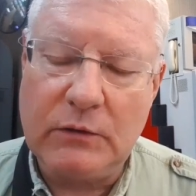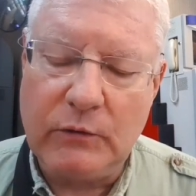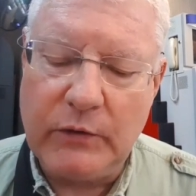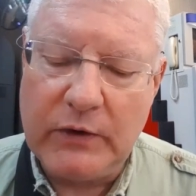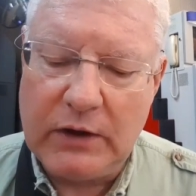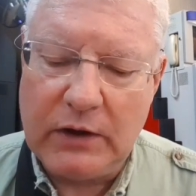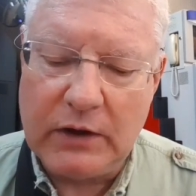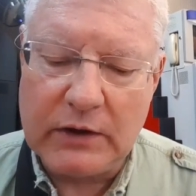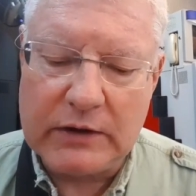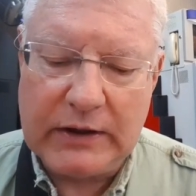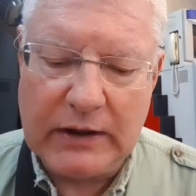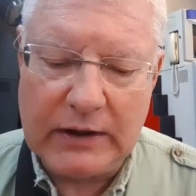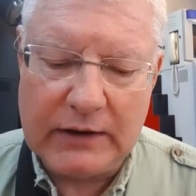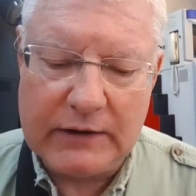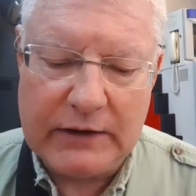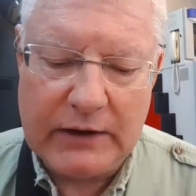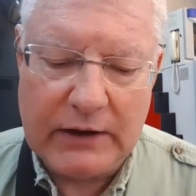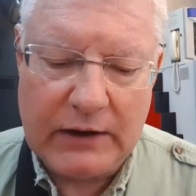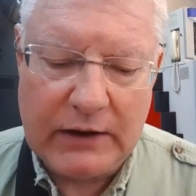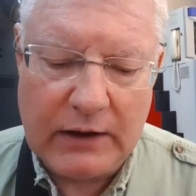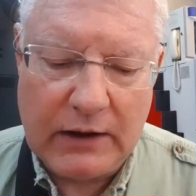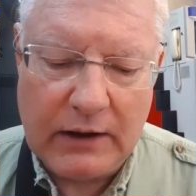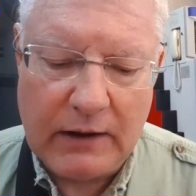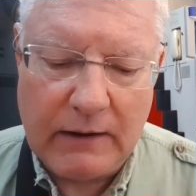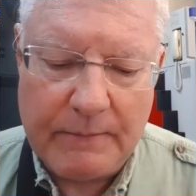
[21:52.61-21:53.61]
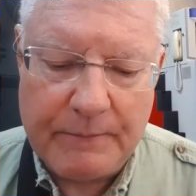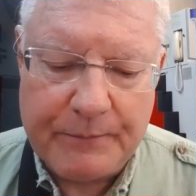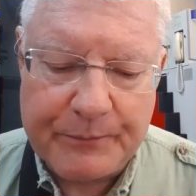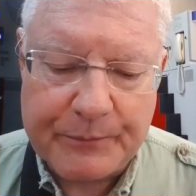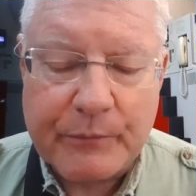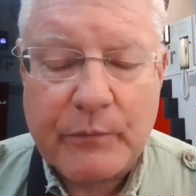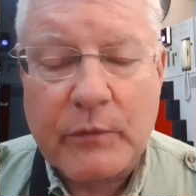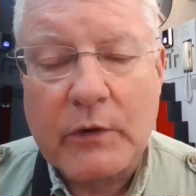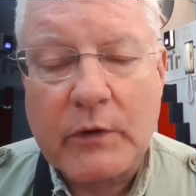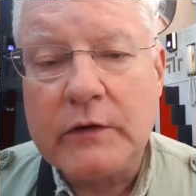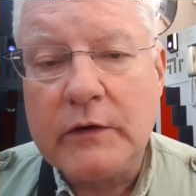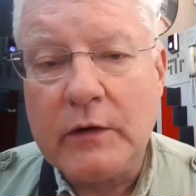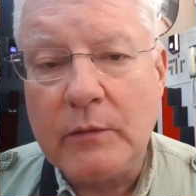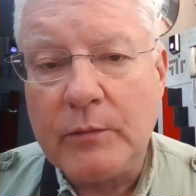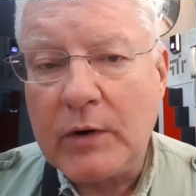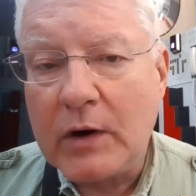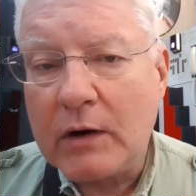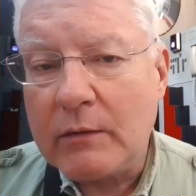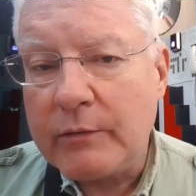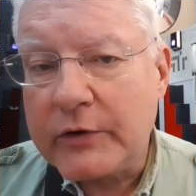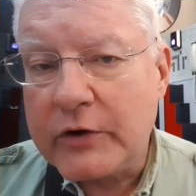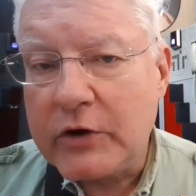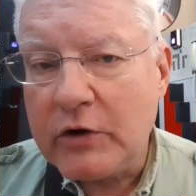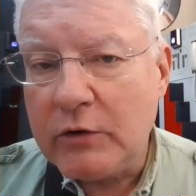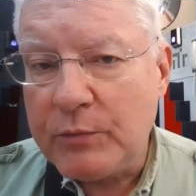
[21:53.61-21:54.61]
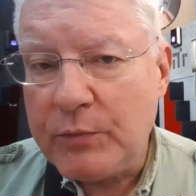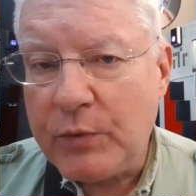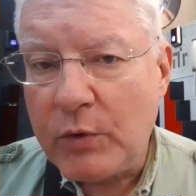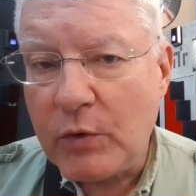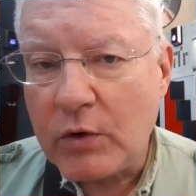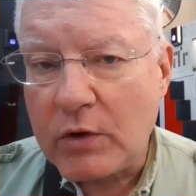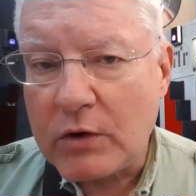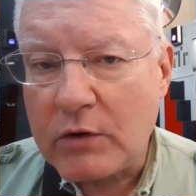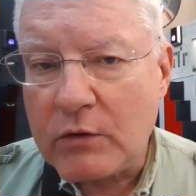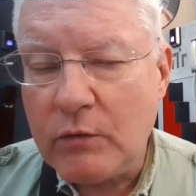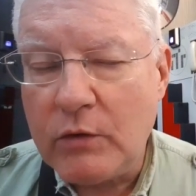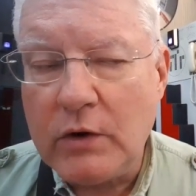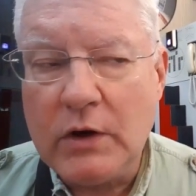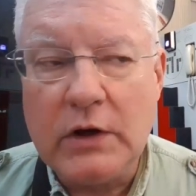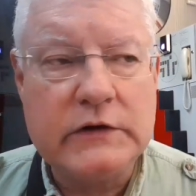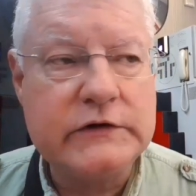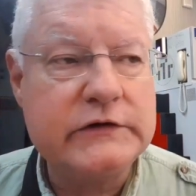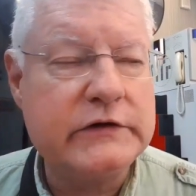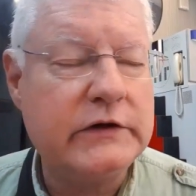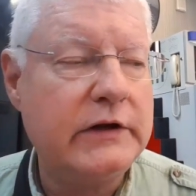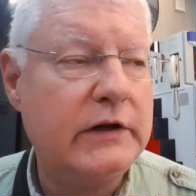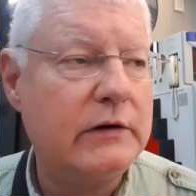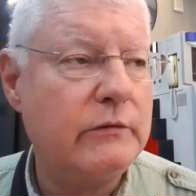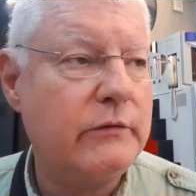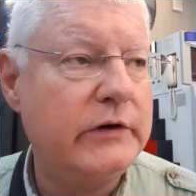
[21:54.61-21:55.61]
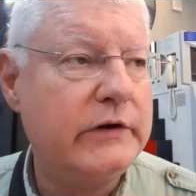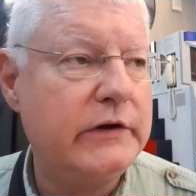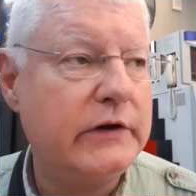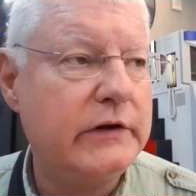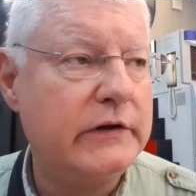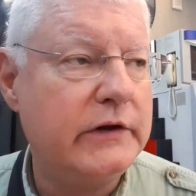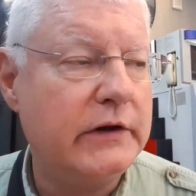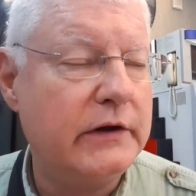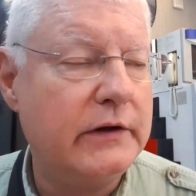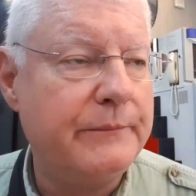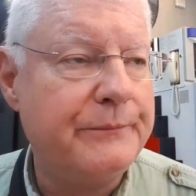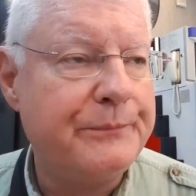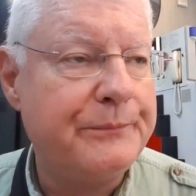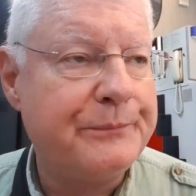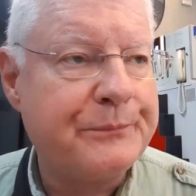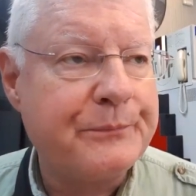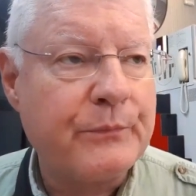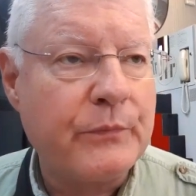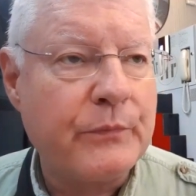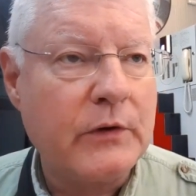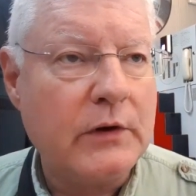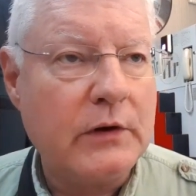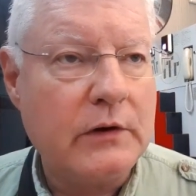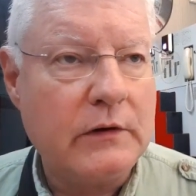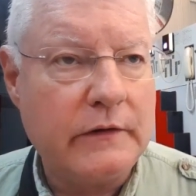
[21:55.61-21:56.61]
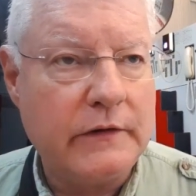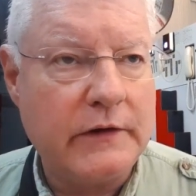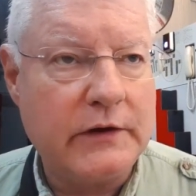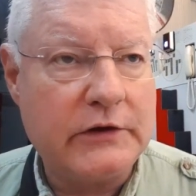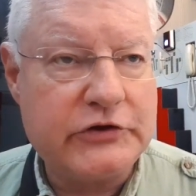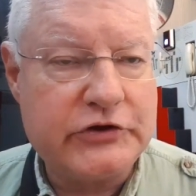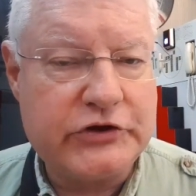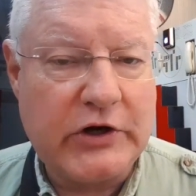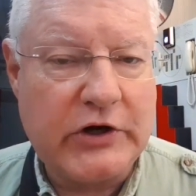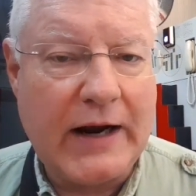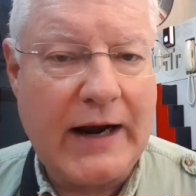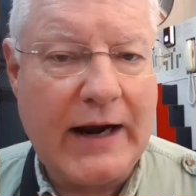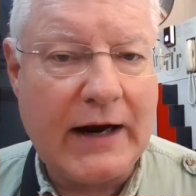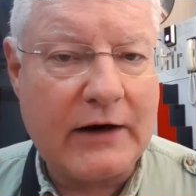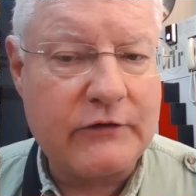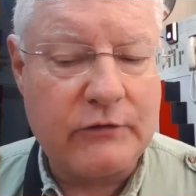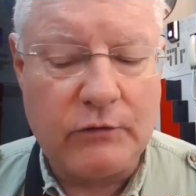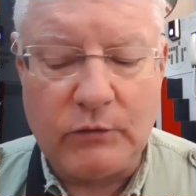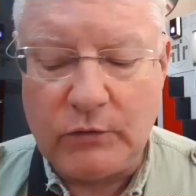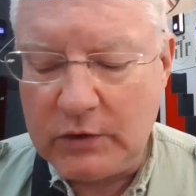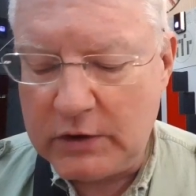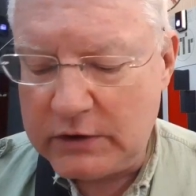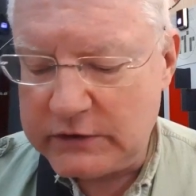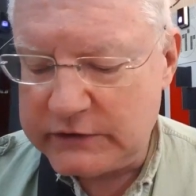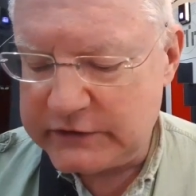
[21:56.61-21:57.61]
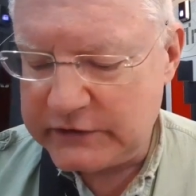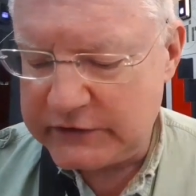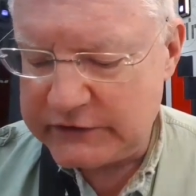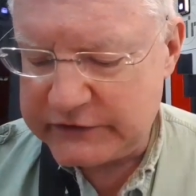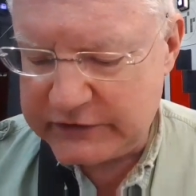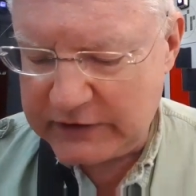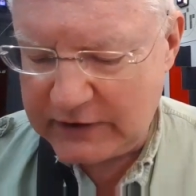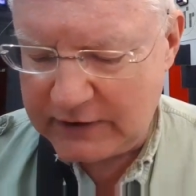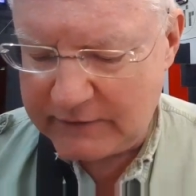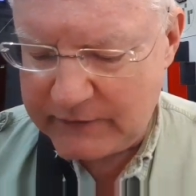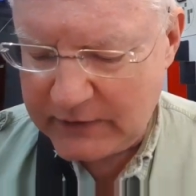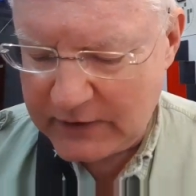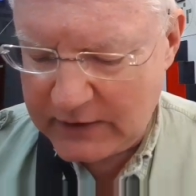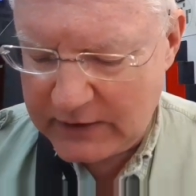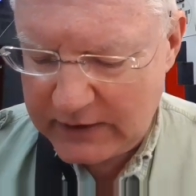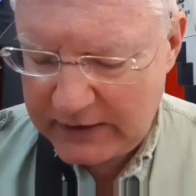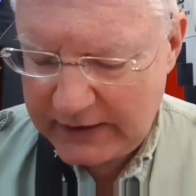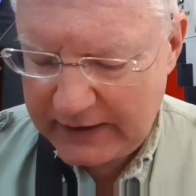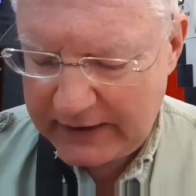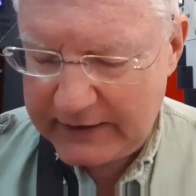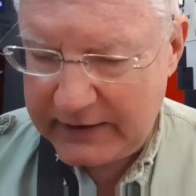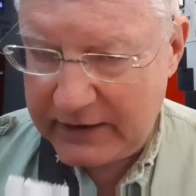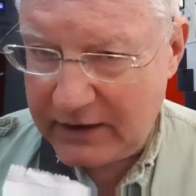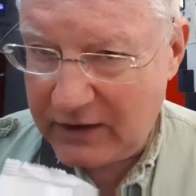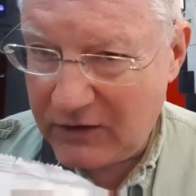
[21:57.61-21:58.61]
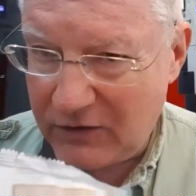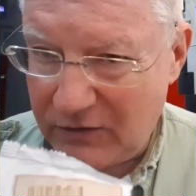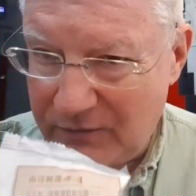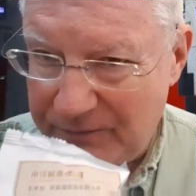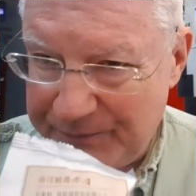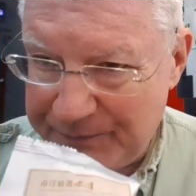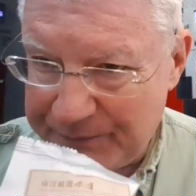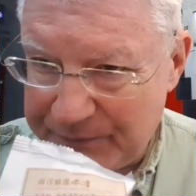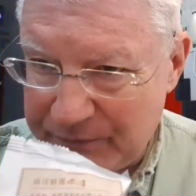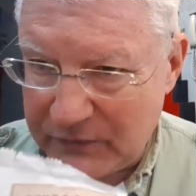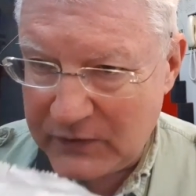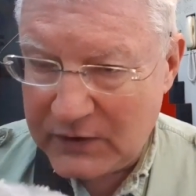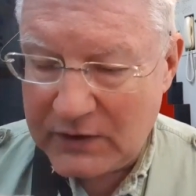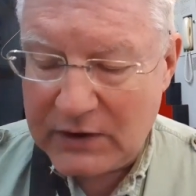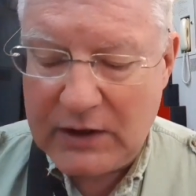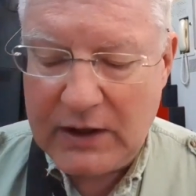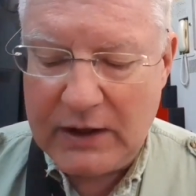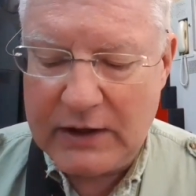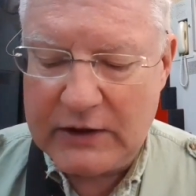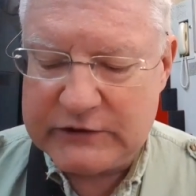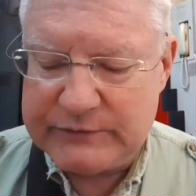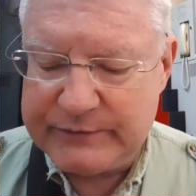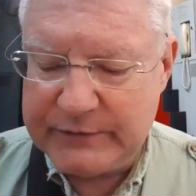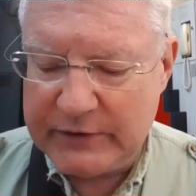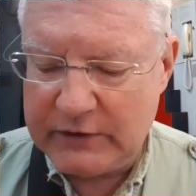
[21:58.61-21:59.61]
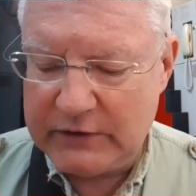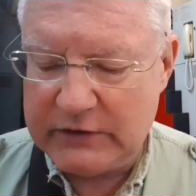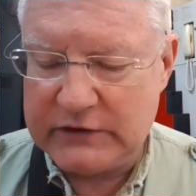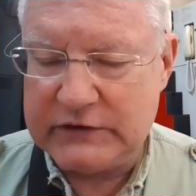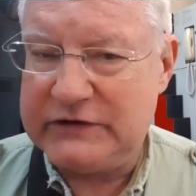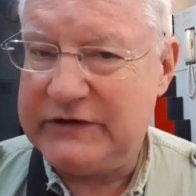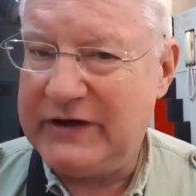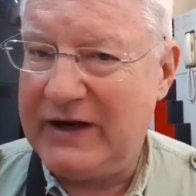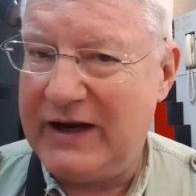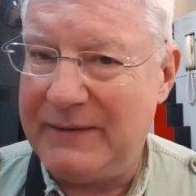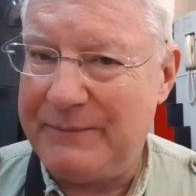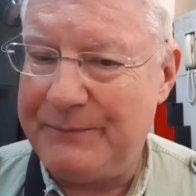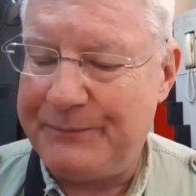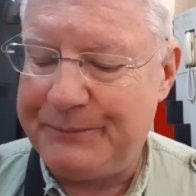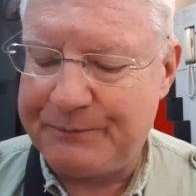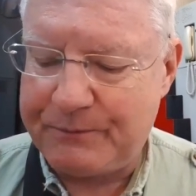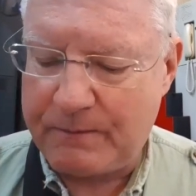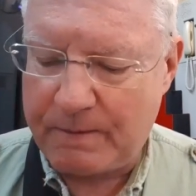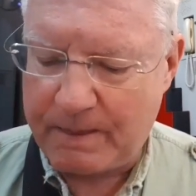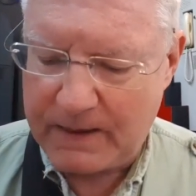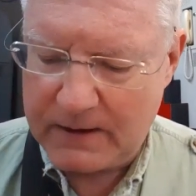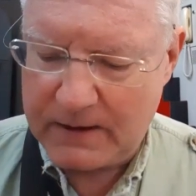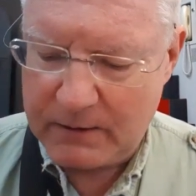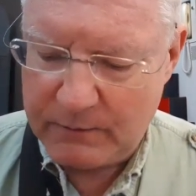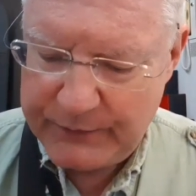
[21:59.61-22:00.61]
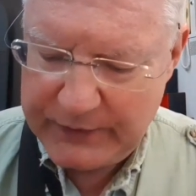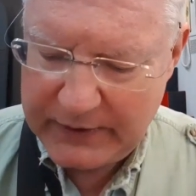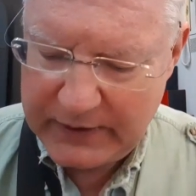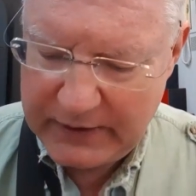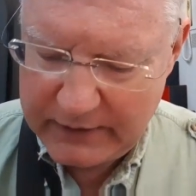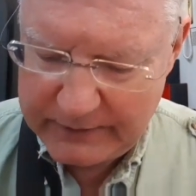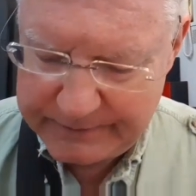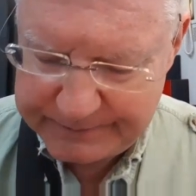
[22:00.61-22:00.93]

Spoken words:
looked at the barbecue pork ones, and then we did the jacked ones and stuff, and they all kind of smell the same. But